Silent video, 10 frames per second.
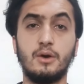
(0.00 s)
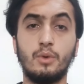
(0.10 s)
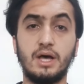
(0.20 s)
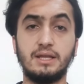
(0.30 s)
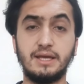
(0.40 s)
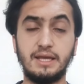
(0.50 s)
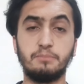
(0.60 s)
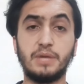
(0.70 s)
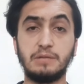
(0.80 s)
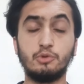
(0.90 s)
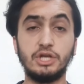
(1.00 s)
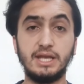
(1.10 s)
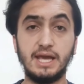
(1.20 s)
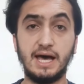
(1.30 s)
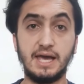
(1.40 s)
Well, in
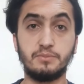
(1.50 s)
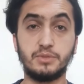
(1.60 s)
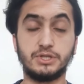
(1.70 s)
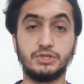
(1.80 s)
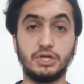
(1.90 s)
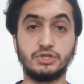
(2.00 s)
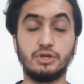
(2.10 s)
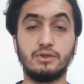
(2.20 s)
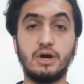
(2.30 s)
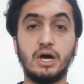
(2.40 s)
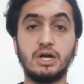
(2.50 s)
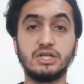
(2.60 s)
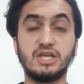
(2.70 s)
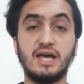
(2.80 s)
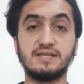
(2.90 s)
pulmonary hypertension, the
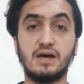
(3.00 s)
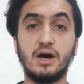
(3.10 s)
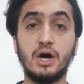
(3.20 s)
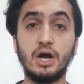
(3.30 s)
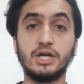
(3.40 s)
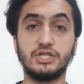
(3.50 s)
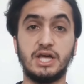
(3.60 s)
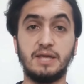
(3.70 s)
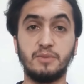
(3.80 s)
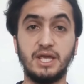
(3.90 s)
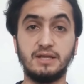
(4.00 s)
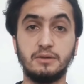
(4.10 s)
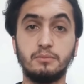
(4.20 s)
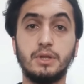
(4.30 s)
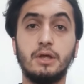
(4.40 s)
heart has a hard time
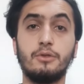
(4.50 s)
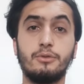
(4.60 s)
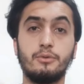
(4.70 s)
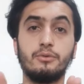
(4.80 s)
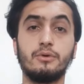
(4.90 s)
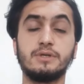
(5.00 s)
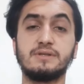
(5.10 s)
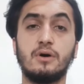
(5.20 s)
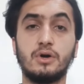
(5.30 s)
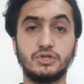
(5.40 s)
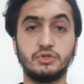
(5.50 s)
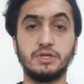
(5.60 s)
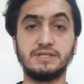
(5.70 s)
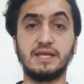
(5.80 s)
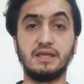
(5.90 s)
getting blood through those
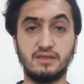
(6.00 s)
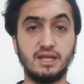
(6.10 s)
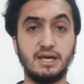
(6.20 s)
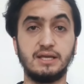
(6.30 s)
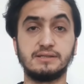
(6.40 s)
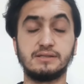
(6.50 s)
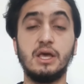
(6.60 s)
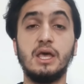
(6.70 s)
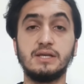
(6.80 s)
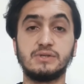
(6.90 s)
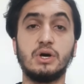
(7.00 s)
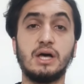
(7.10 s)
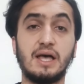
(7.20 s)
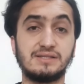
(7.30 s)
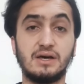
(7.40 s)
arteries in the lungs. So
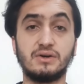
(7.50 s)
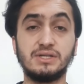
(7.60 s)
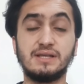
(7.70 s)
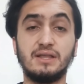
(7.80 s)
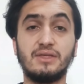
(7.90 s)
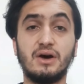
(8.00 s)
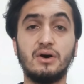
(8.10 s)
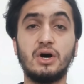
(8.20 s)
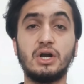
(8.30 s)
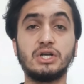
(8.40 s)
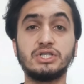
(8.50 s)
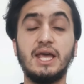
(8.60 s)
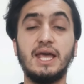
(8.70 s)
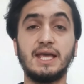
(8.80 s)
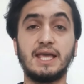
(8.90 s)
as a result, the heart
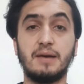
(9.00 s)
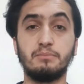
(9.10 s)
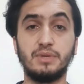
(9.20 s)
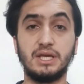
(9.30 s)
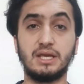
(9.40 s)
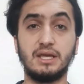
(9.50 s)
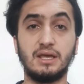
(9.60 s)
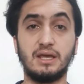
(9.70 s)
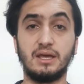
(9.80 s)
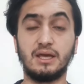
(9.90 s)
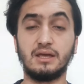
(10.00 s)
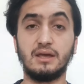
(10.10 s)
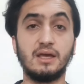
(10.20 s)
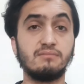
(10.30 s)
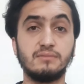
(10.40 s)
can
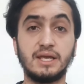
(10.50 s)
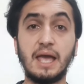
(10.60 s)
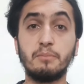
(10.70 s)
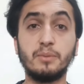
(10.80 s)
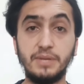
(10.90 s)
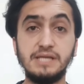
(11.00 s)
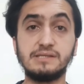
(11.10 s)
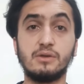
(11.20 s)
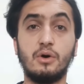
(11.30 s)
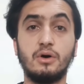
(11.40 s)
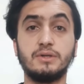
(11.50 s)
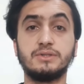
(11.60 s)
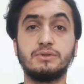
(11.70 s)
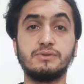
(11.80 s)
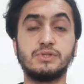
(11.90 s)
be placed
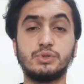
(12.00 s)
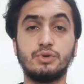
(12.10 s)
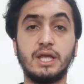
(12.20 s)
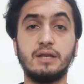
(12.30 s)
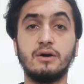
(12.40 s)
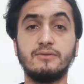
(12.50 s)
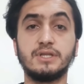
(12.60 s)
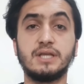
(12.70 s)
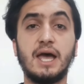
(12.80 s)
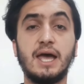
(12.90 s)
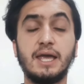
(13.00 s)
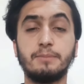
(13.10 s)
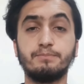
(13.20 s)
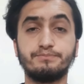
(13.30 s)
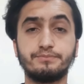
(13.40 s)
on to strain over
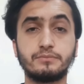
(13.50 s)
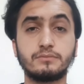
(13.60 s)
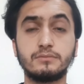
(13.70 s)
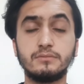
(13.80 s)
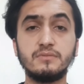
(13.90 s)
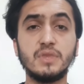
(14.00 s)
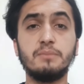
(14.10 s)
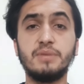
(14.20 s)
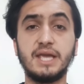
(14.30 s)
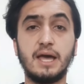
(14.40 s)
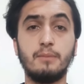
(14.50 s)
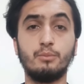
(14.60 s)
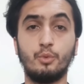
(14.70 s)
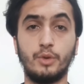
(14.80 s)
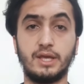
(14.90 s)
time, become
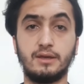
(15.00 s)
weak.